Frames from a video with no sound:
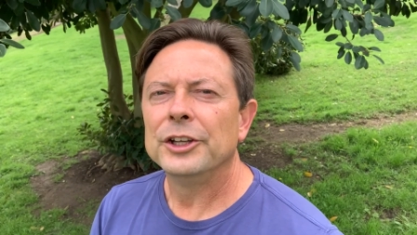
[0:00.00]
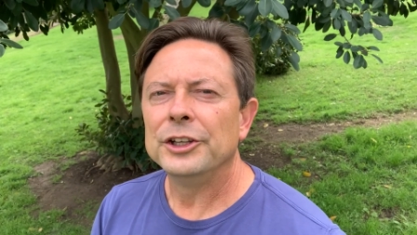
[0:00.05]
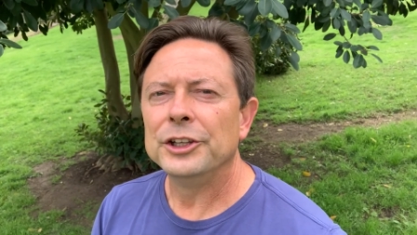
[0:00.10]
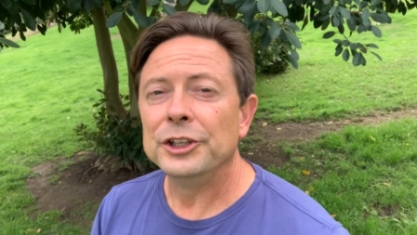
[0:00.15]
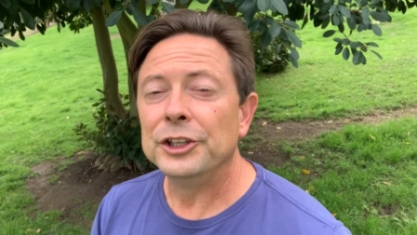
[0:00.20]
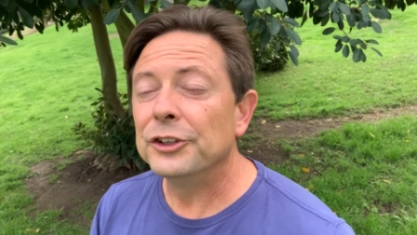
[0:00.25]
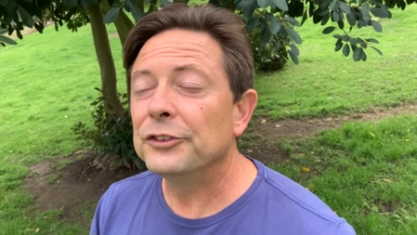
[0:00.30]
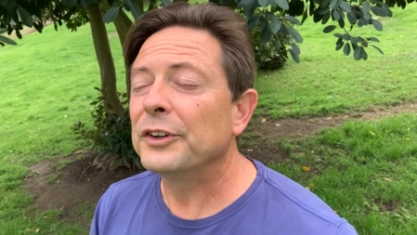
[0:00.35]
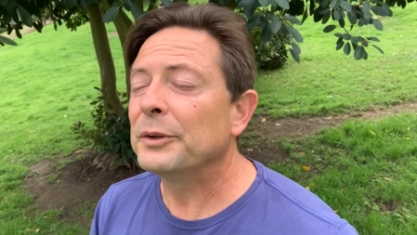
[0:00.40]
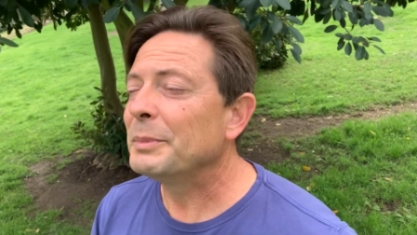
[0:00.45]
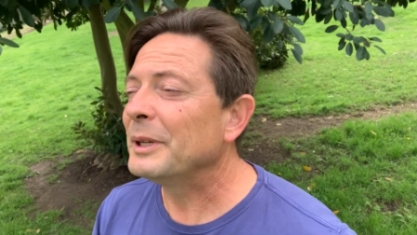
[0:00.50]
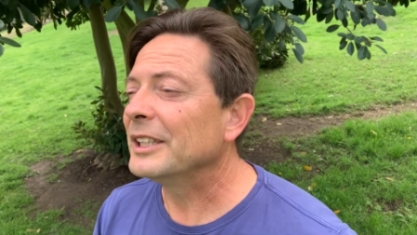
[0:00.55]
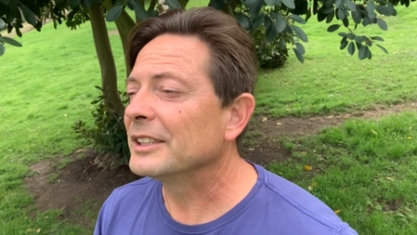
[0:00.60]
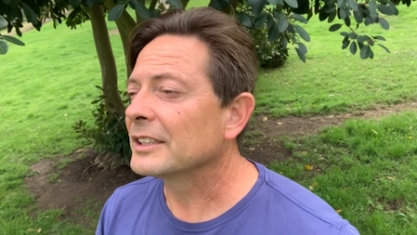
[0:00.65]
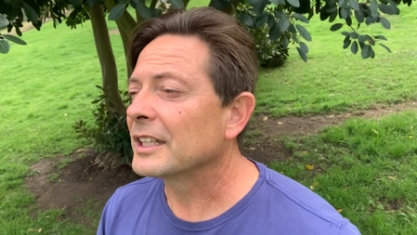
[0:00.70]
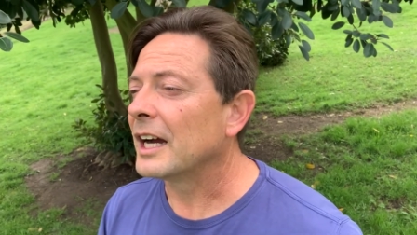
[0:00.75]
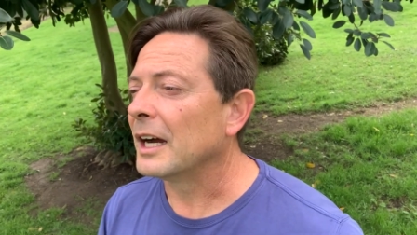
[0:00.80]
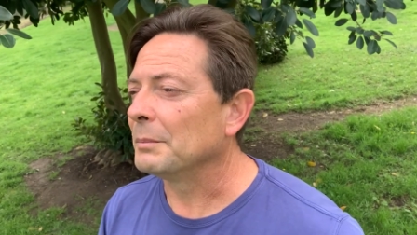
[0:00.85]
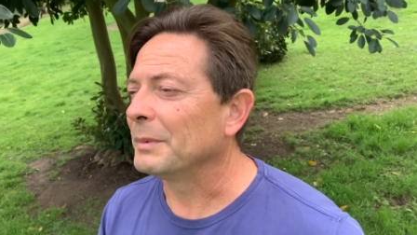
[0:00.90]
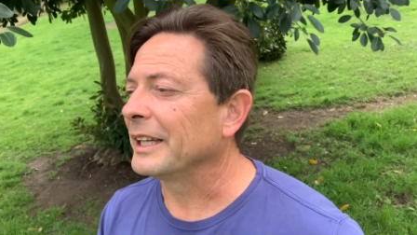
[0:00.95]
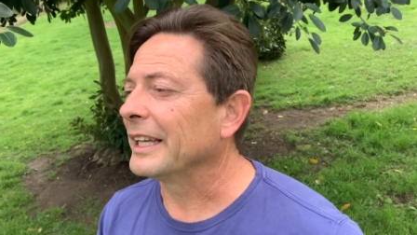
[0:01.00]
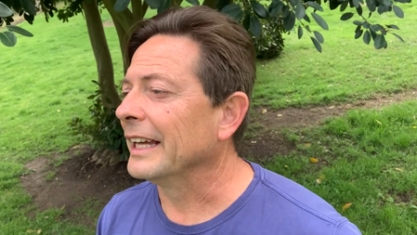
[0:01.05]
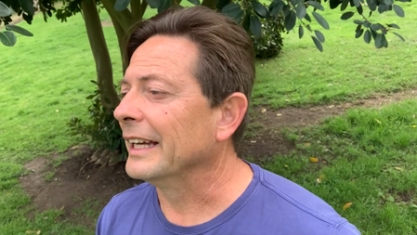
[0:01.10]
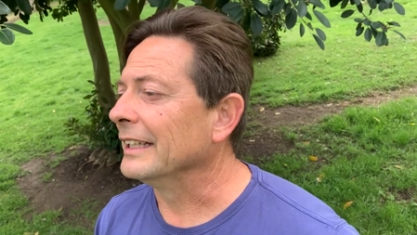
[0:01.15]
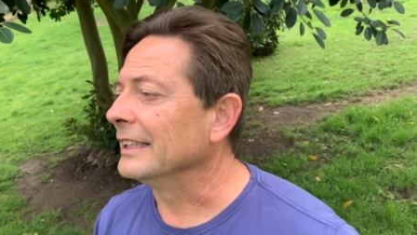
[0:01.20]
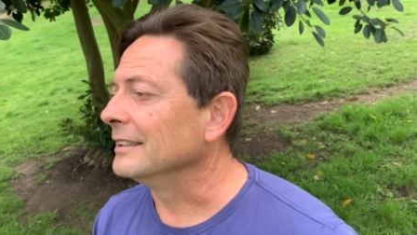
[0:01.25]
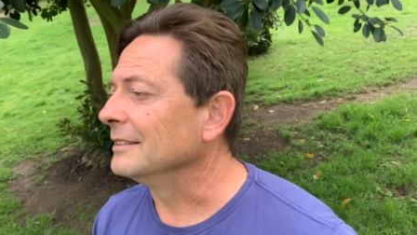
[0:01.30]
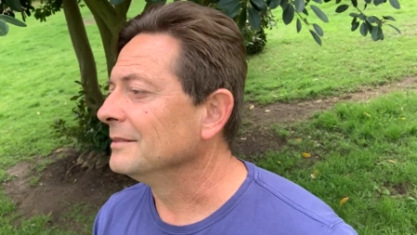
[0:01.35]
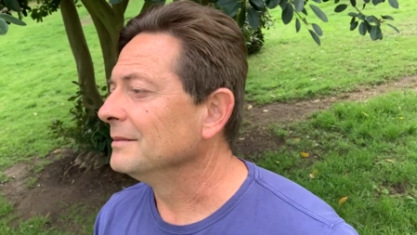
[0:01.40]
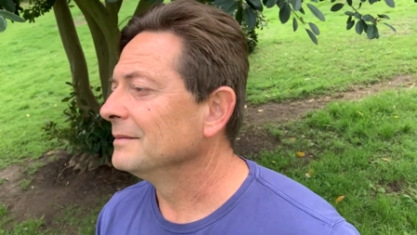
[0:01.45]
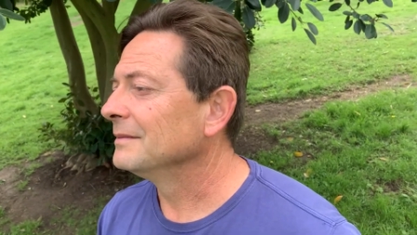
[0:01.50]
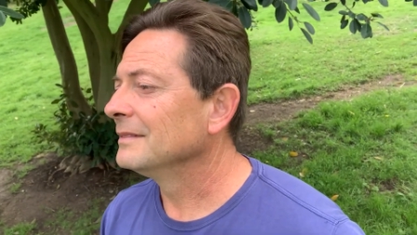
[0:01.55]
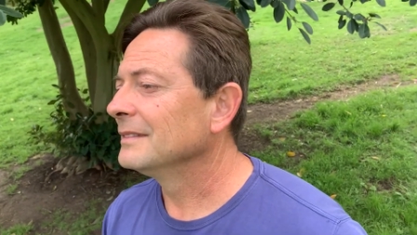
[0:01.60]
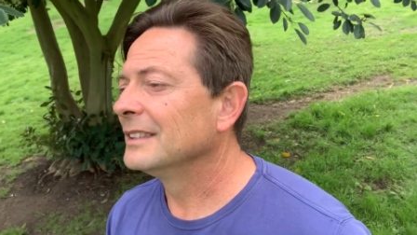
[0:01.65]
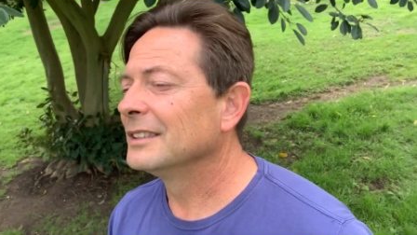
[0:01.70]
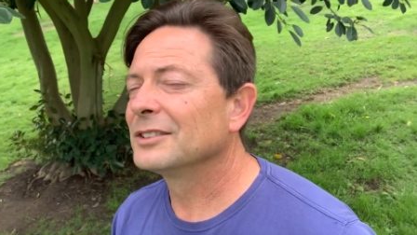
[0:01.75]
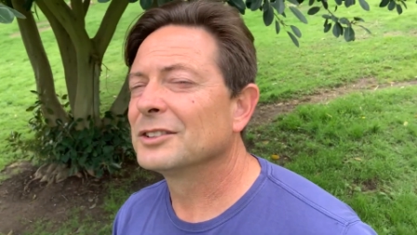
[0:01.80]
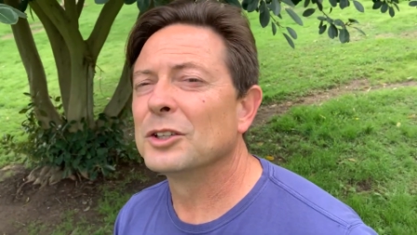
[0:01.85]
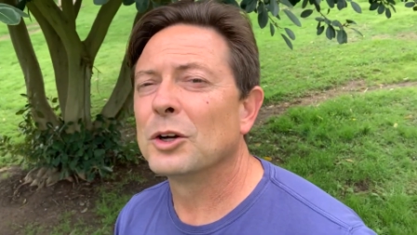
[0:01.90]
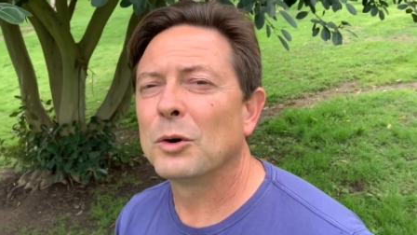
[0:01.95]
UVB is complicated.
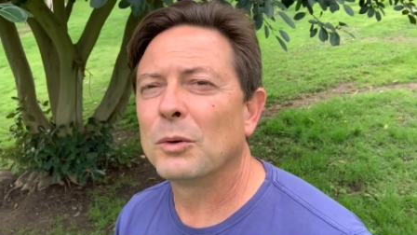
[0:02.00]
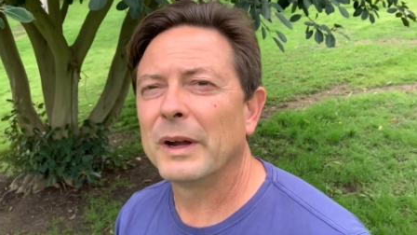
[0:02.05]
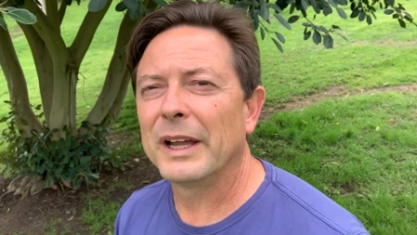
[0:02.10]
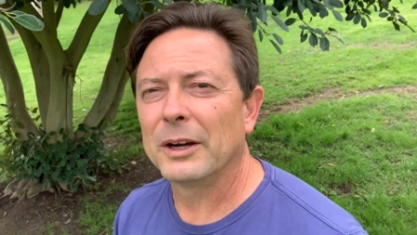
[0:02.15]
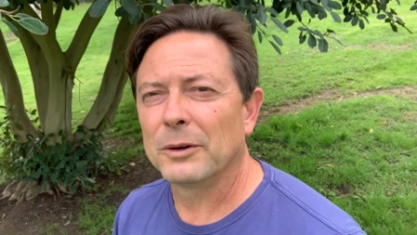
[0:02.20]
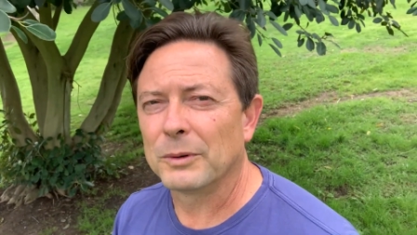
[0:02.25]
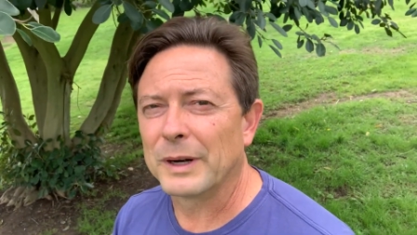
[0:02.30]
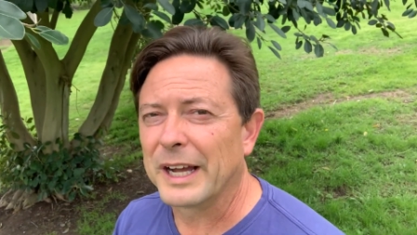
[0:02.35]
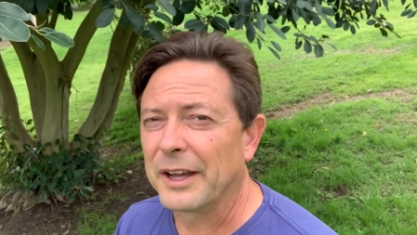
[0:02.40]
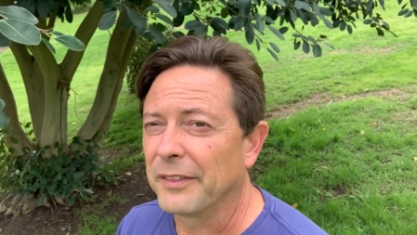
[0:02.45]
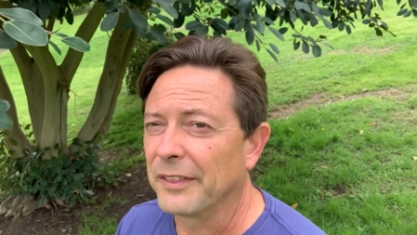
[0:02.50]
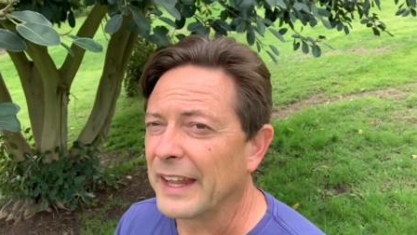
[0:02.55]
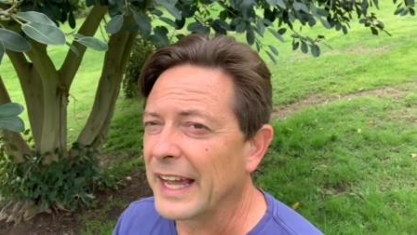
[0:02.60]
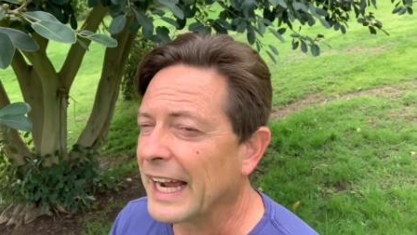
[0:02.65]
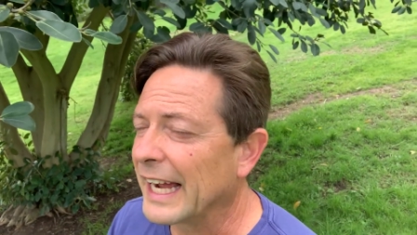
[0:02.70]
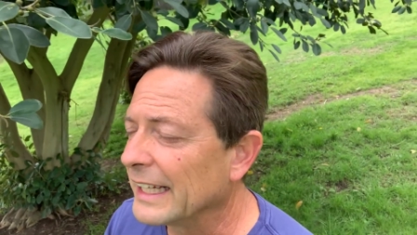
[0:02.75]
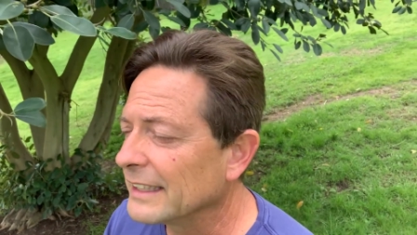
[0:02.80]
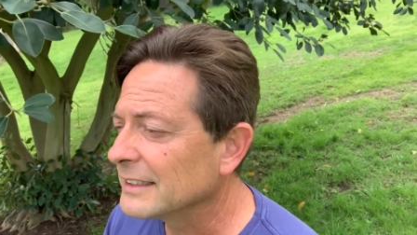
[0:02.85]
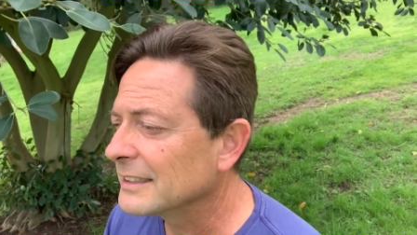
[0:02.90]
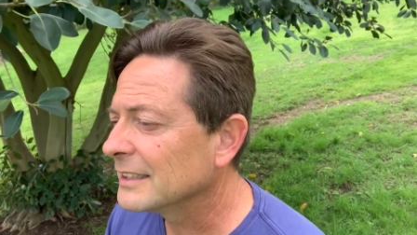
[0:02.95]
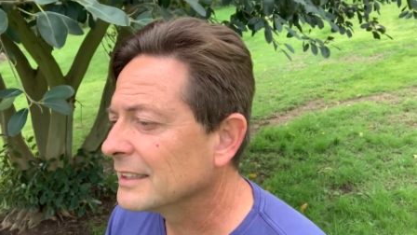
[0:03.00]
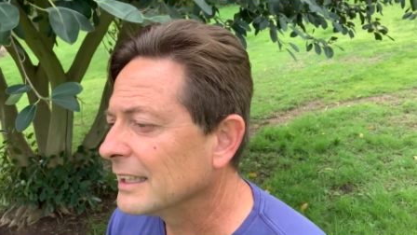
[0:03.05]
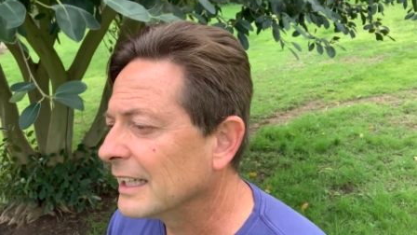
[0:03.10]
There's no way around that.